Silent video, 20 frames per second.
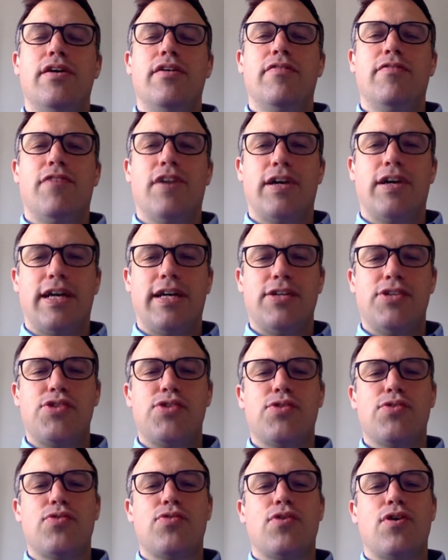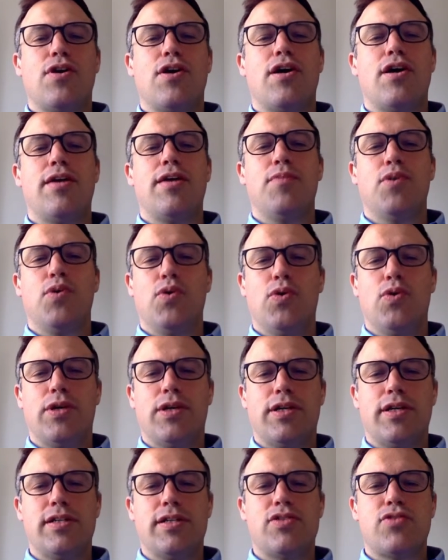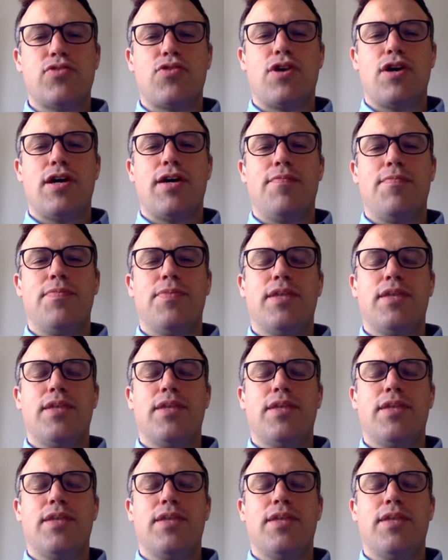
financial crime, organized crime.